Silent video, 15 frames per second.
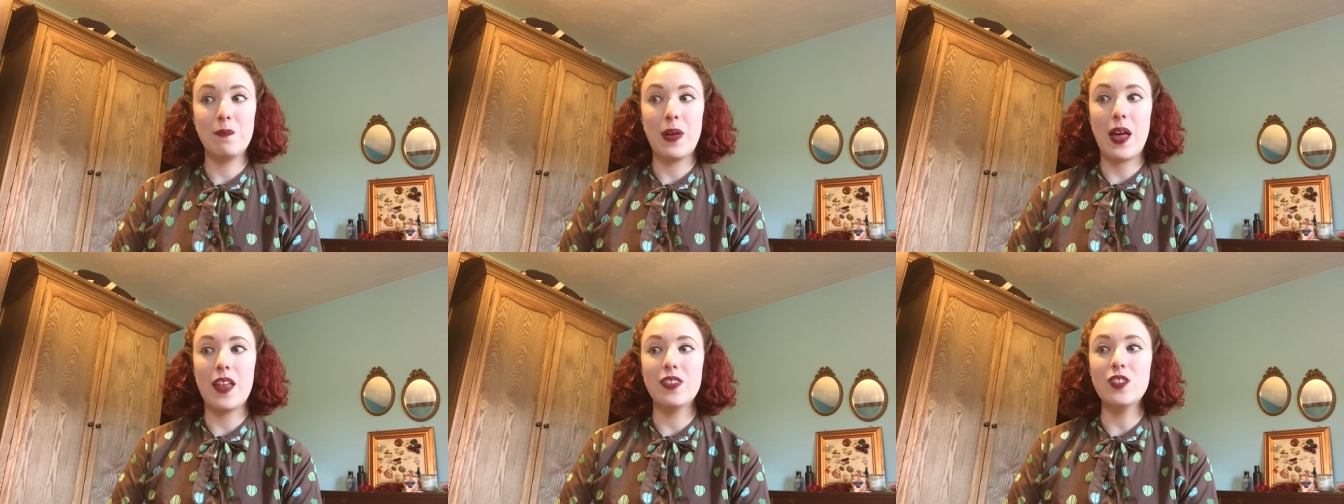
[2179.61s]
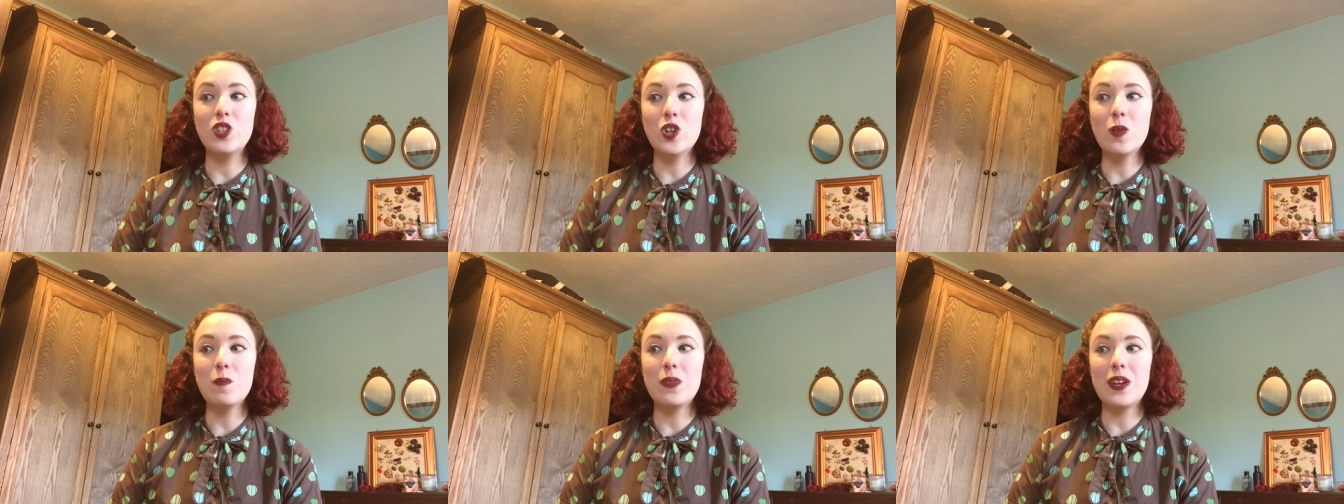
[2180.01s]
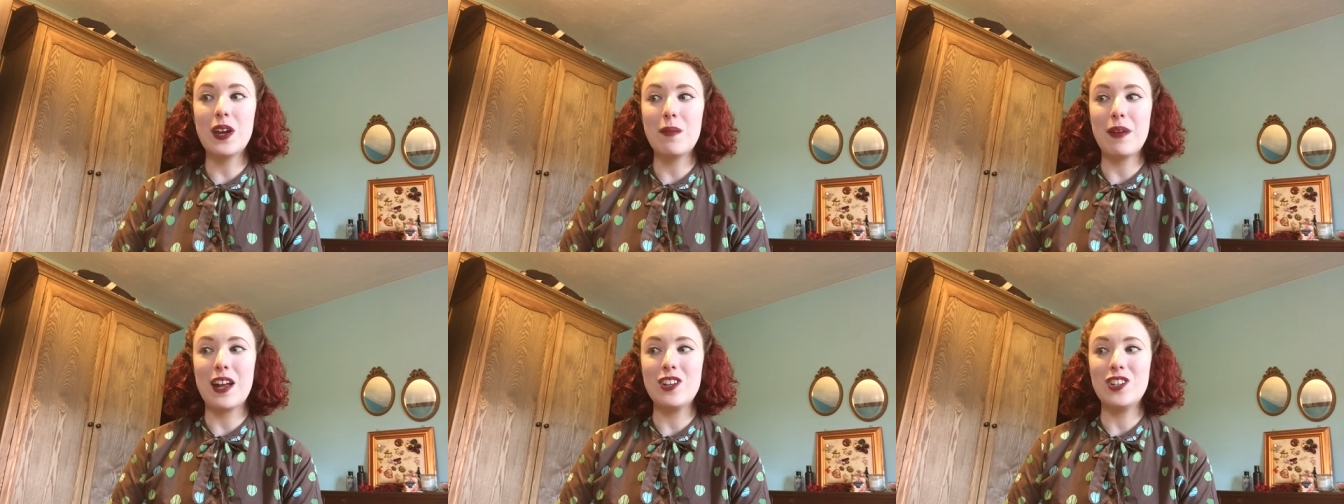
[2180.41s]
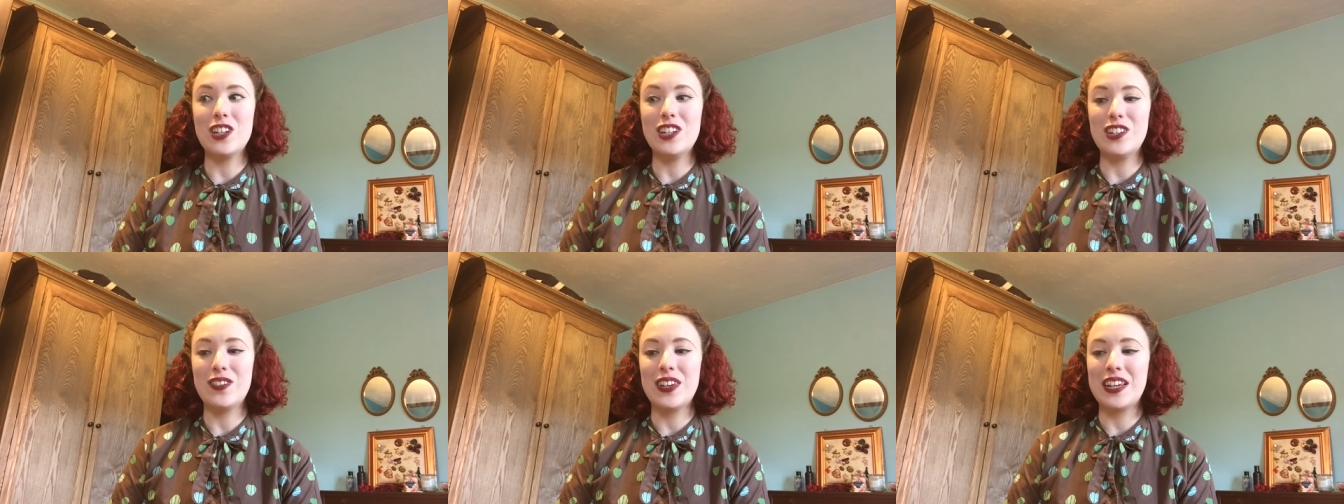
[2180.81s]
But the job that I'm
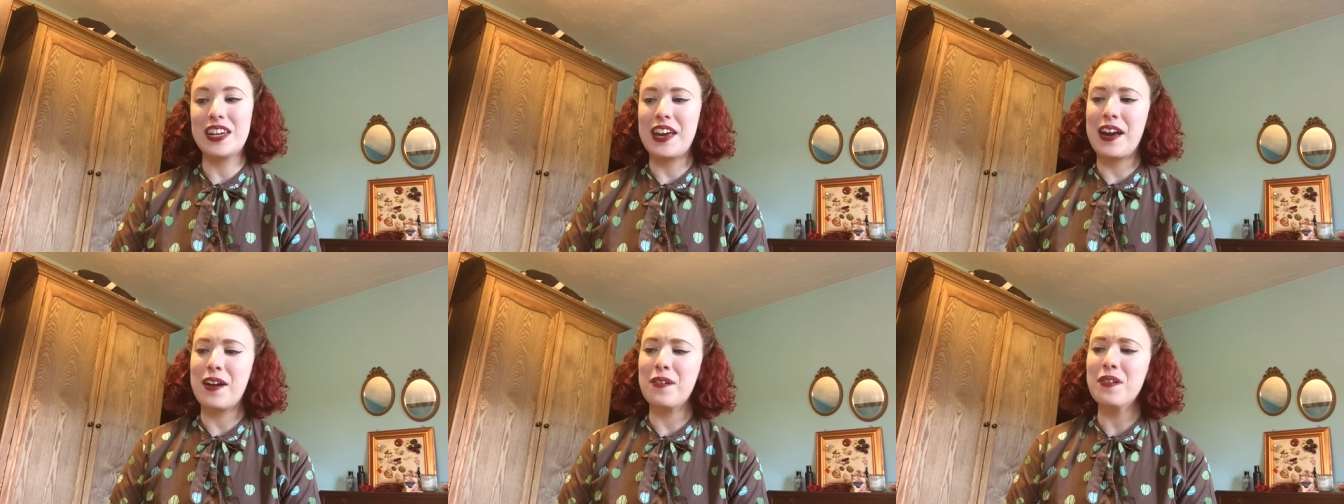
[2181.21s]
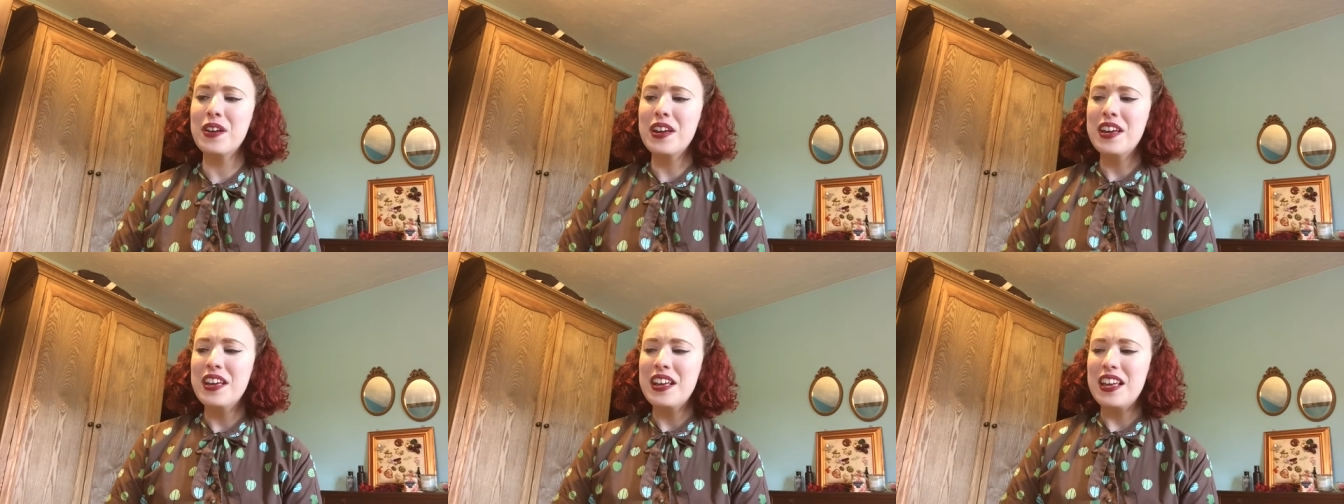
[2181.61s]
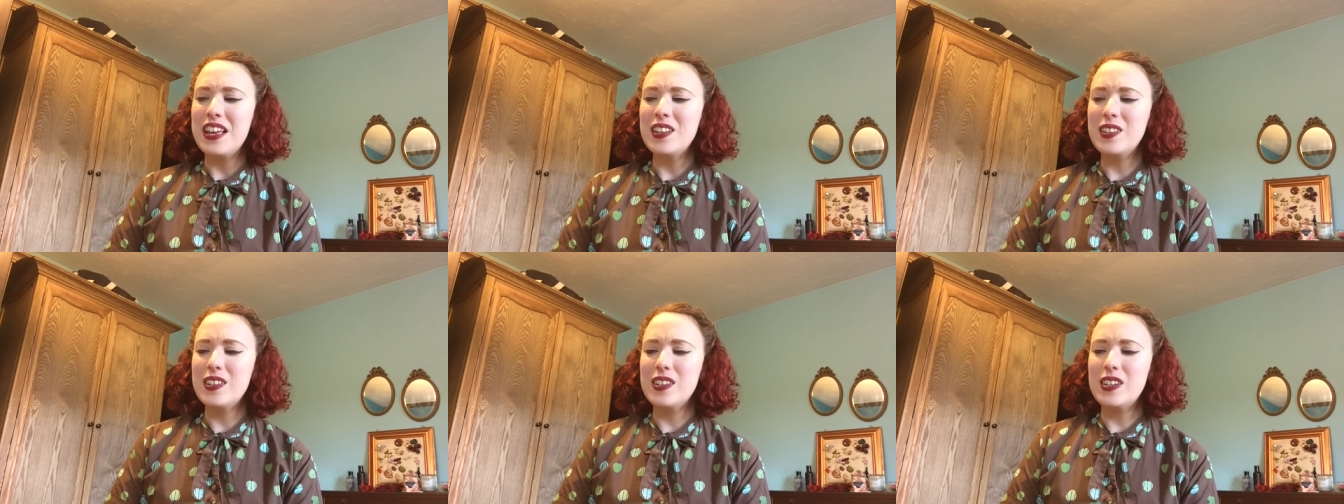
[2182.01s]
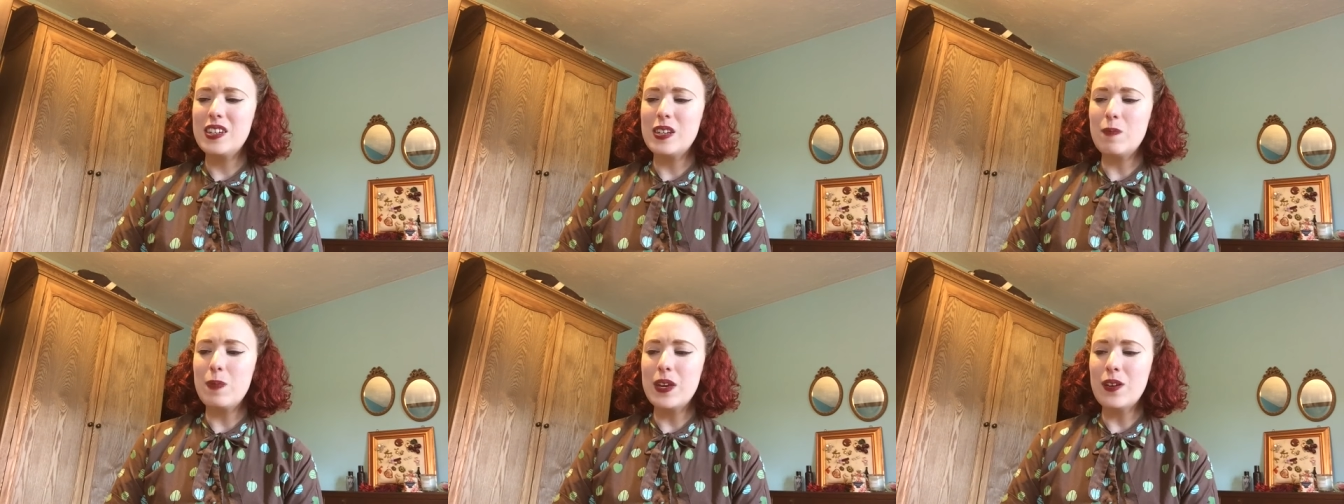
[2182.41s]
actually doing now is,
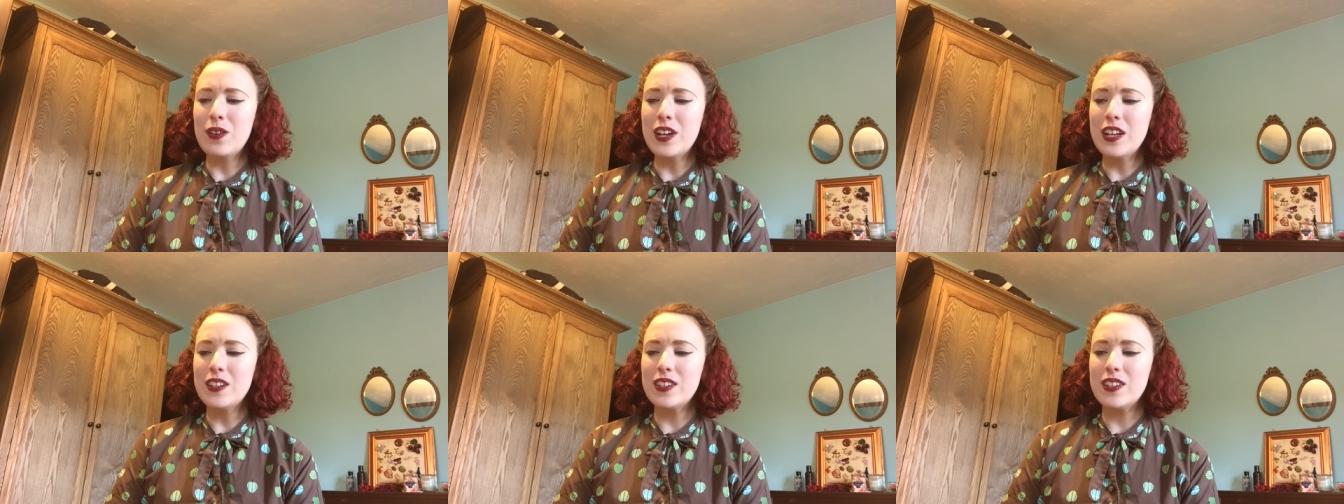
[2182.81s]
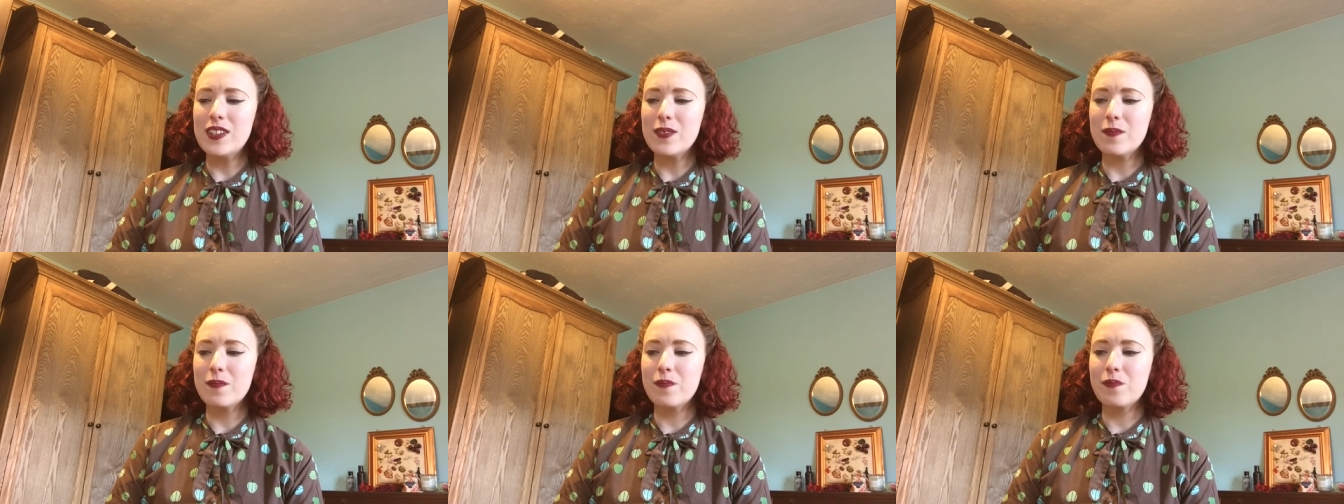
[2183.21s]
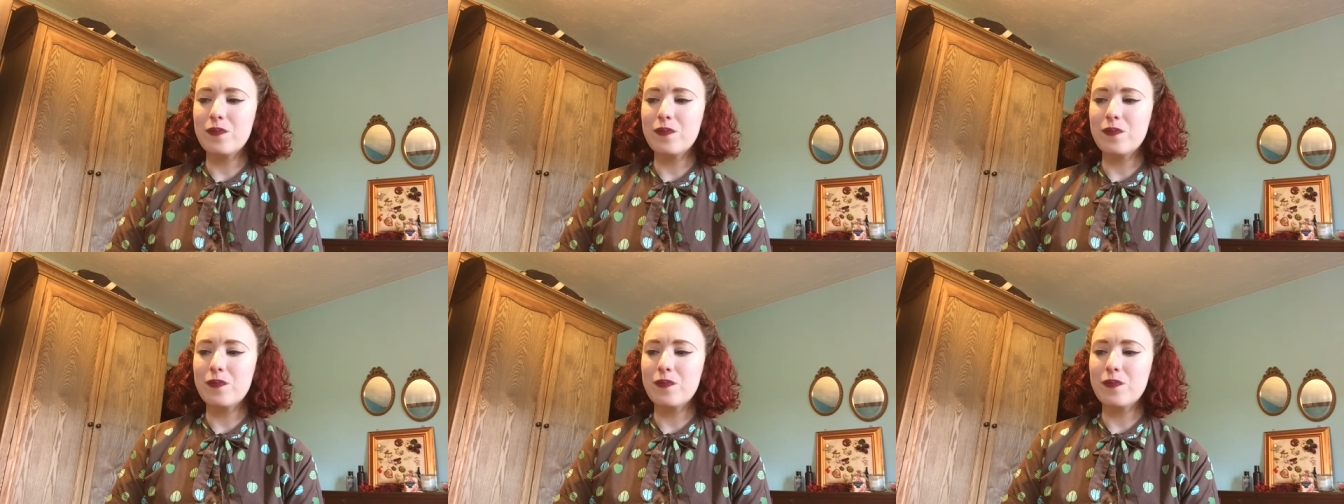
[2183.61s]
to be honest,